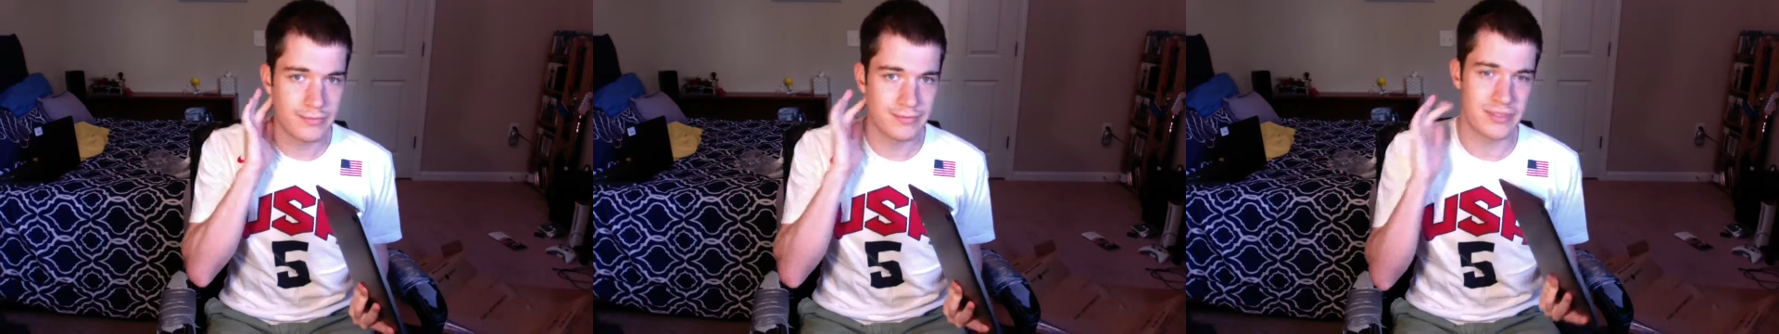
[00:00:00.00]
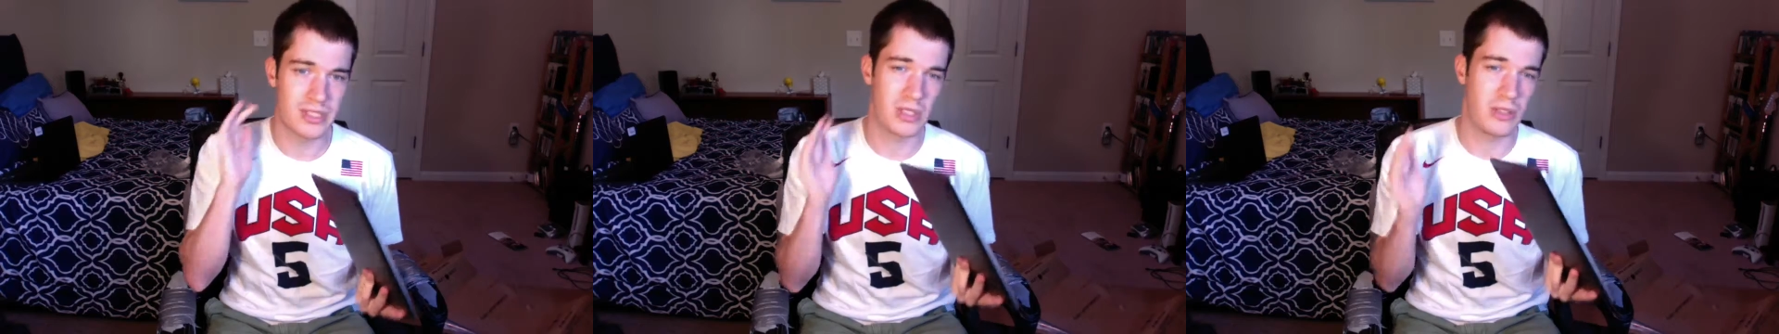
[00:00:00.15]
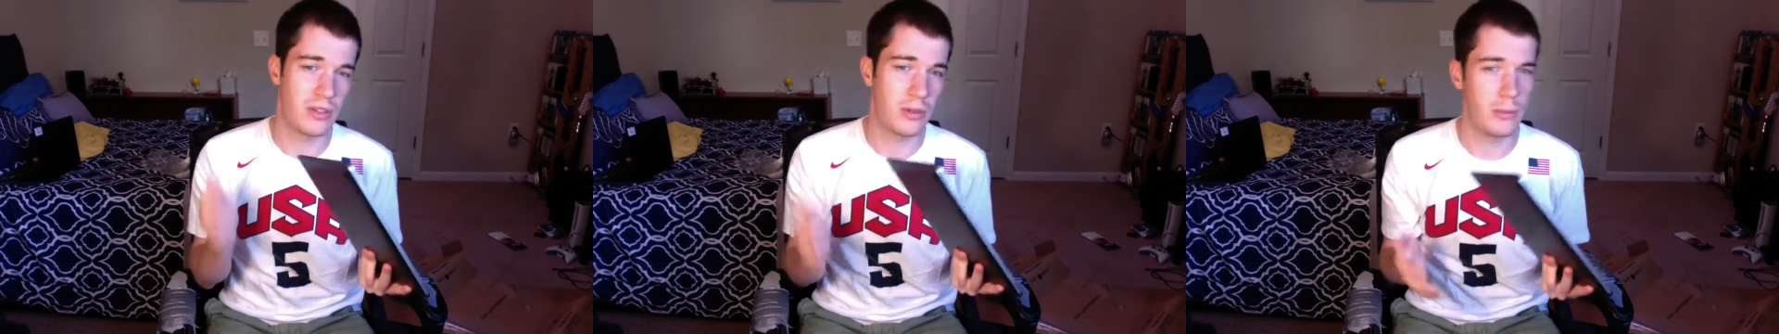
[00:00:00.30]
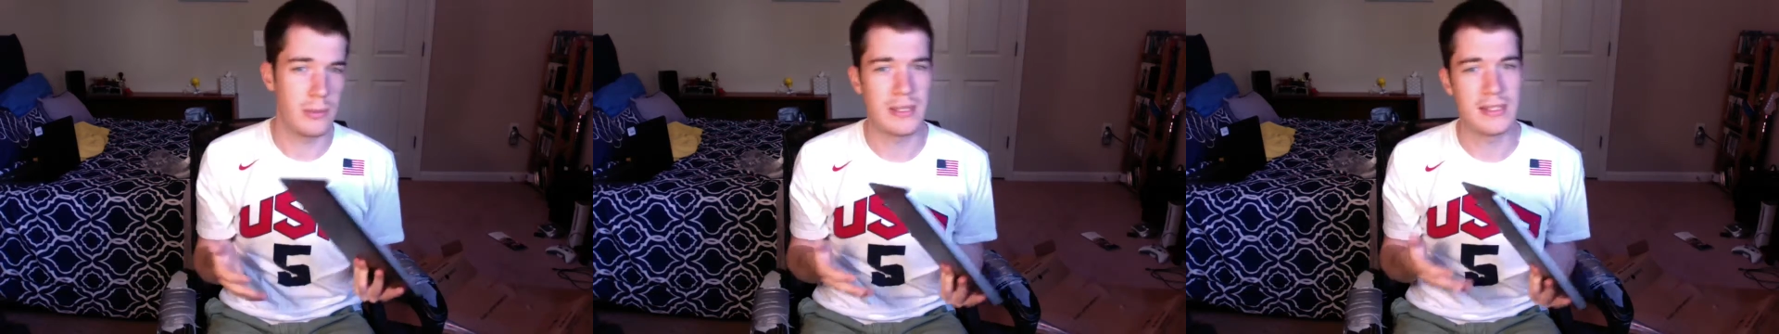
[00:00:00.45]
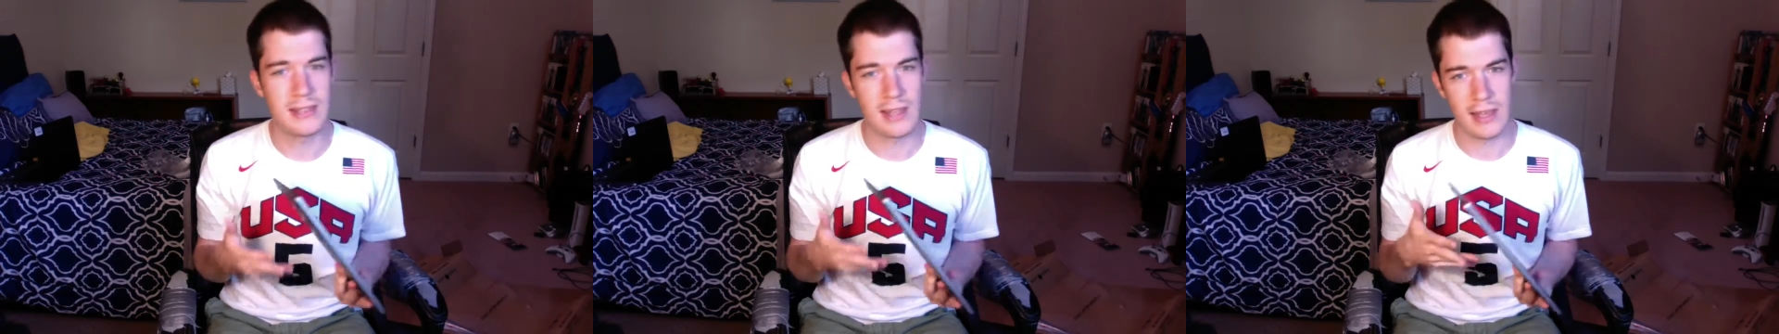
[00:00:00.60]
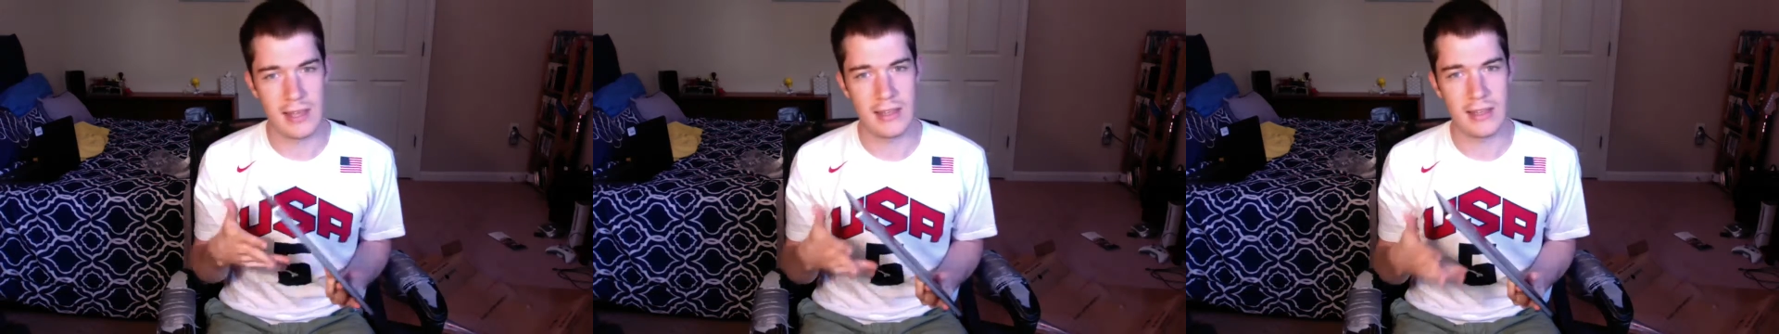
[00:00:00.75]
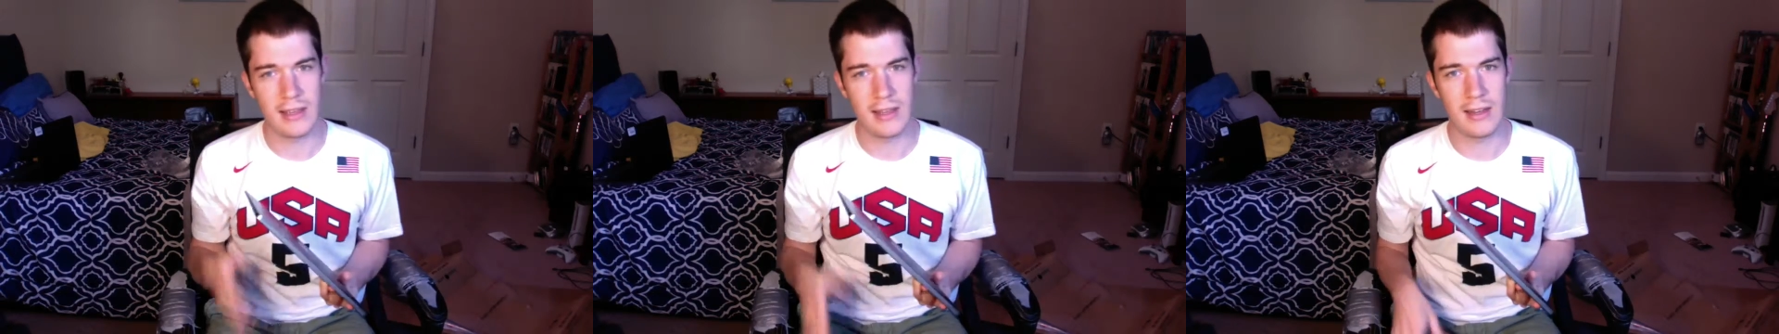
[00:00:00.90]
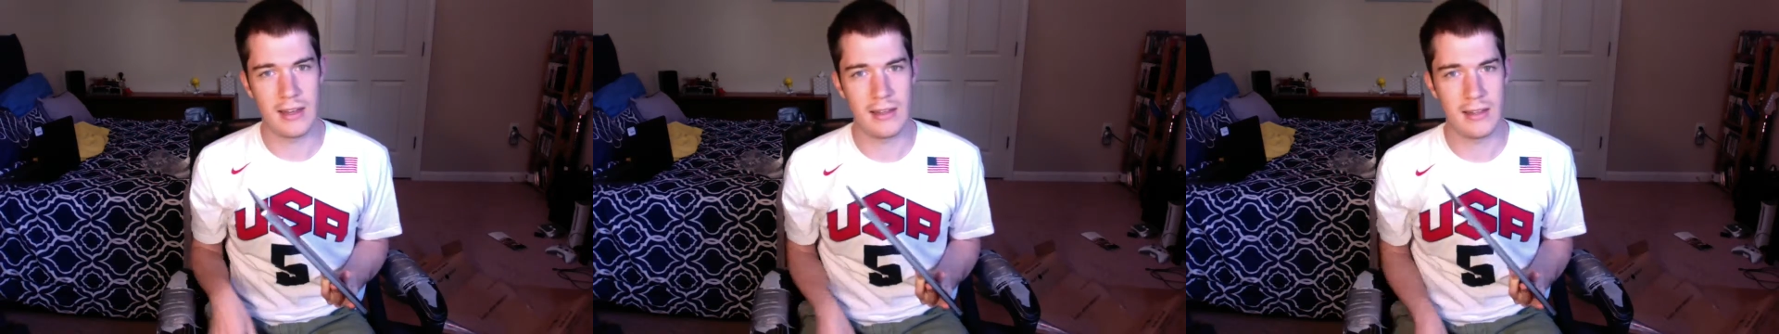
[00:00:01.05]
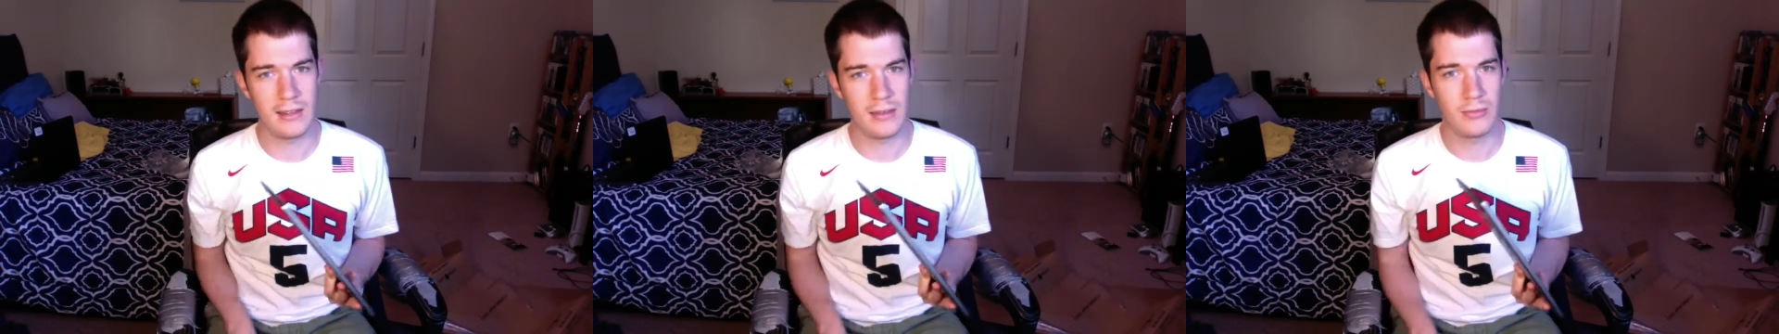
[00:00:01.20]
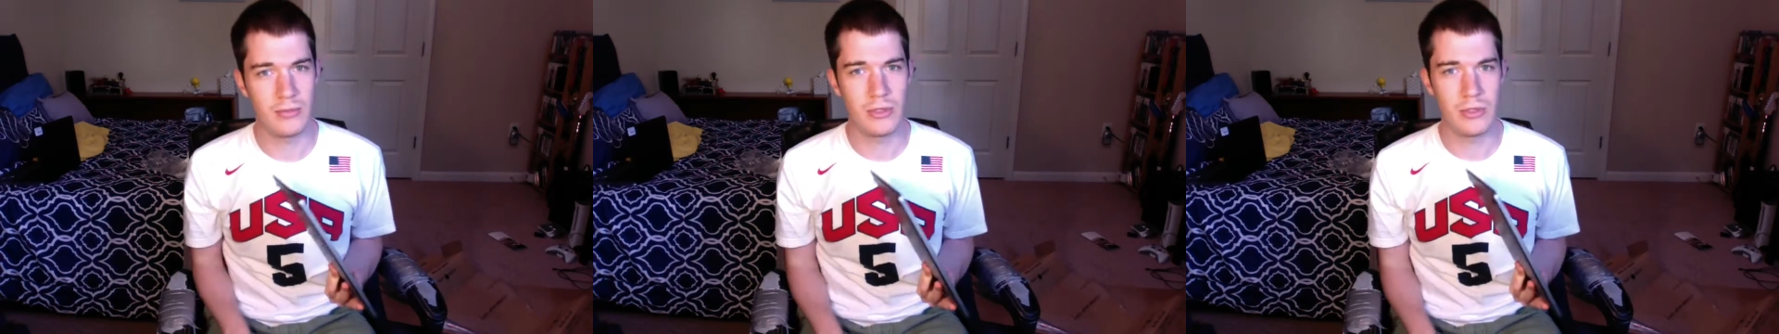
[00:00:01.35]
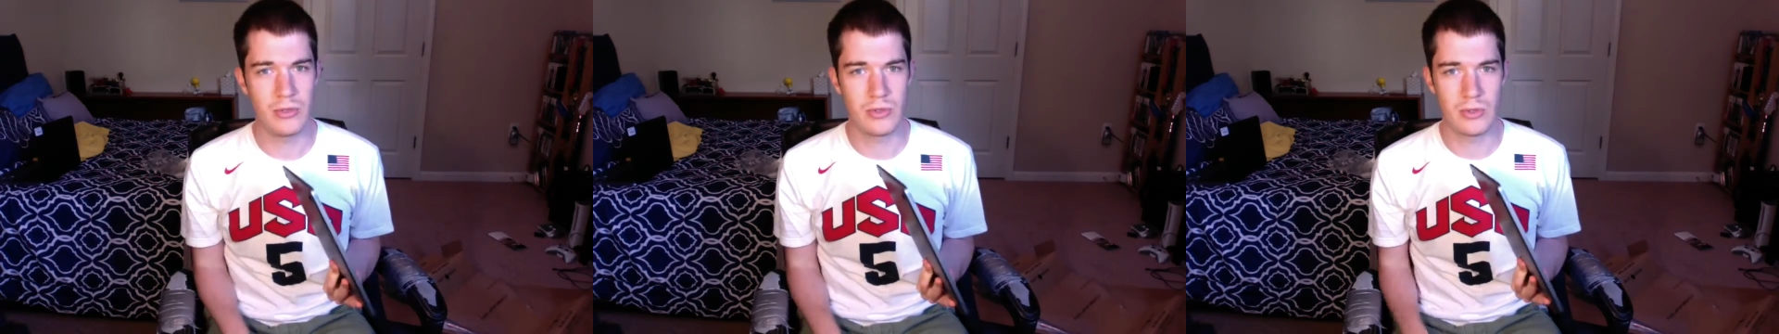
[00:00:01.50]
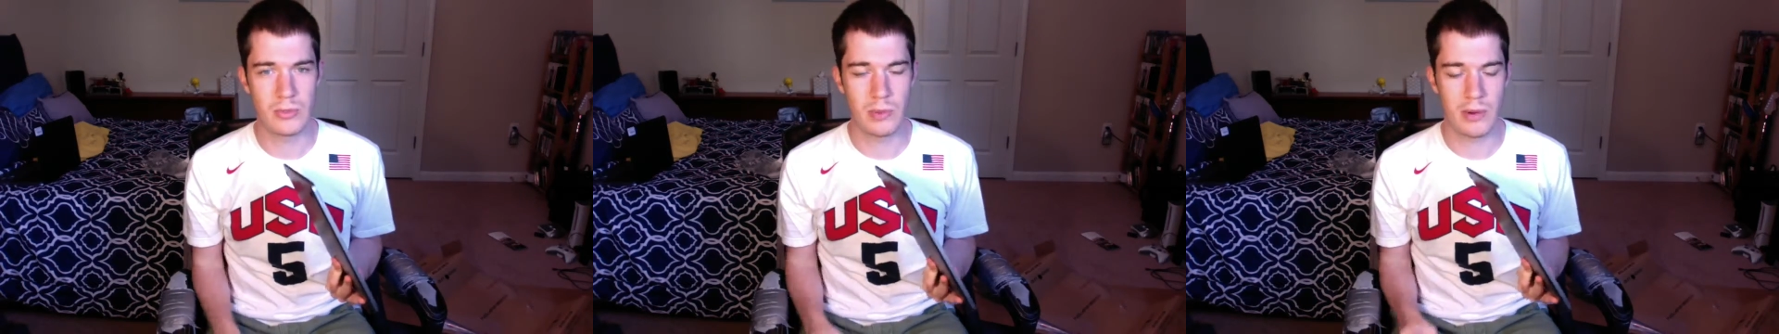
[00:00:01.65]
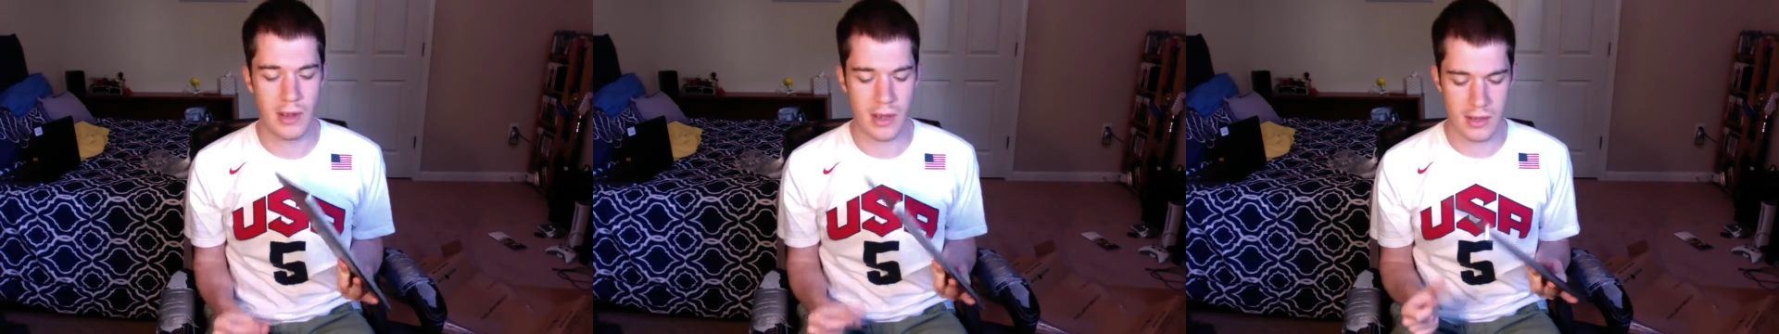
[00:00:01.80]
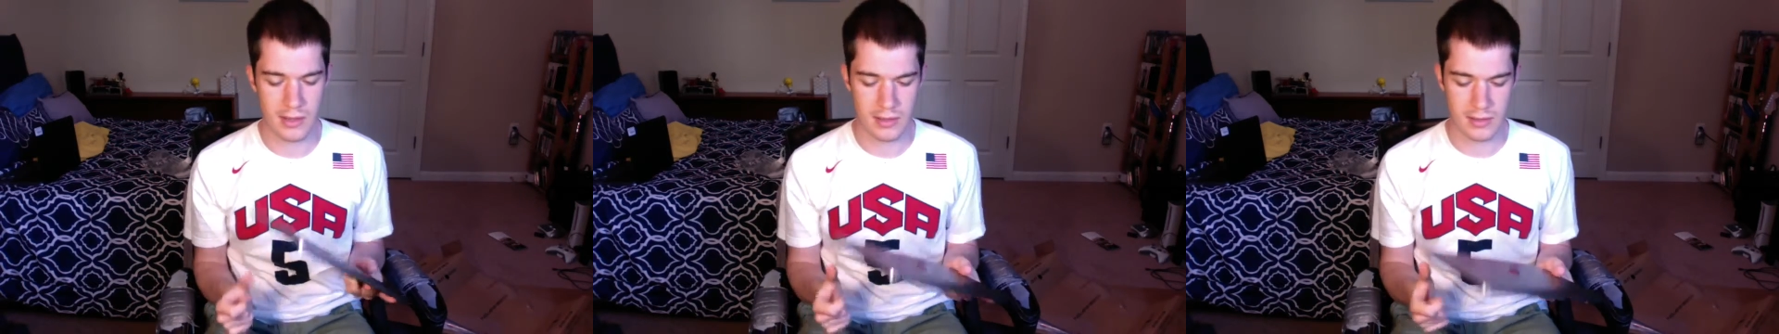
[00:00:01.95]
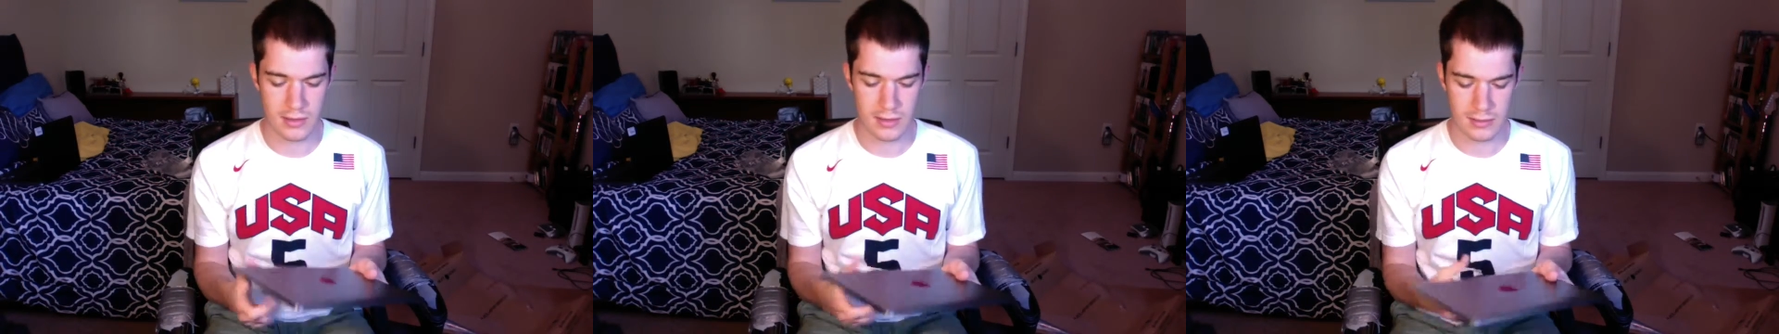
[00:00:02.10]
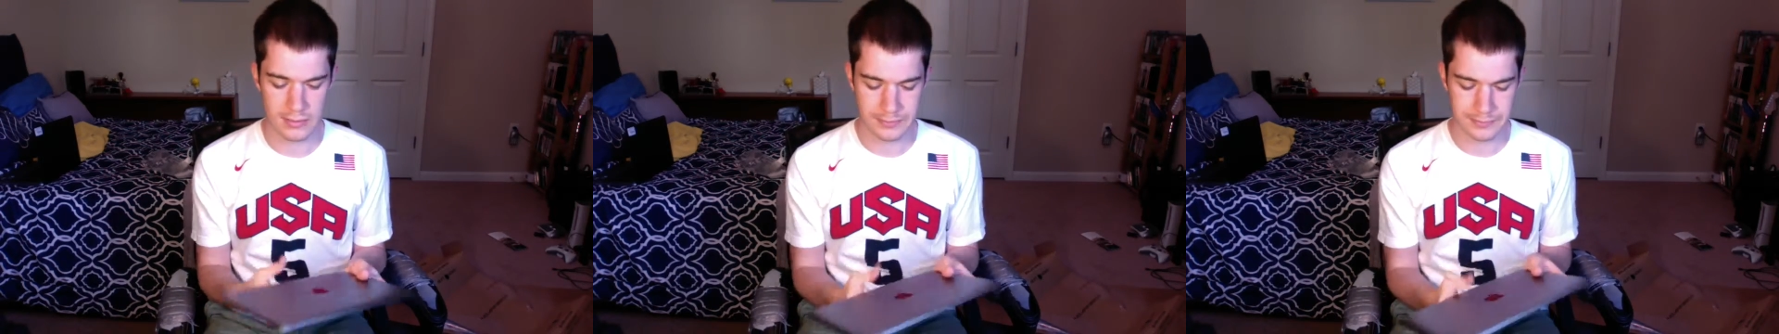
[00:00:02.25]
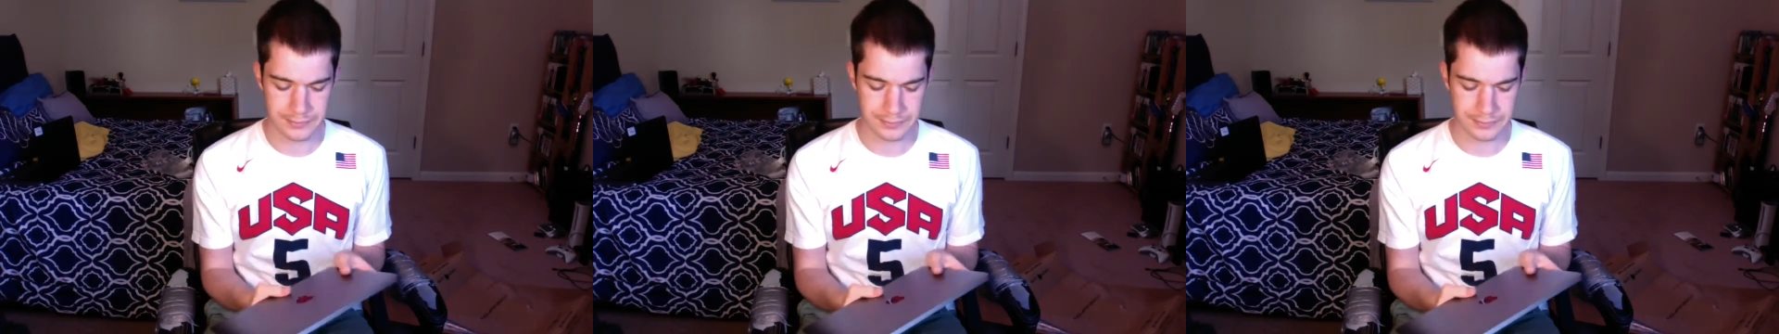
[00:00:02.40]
so they'll be selling it at a reduced price.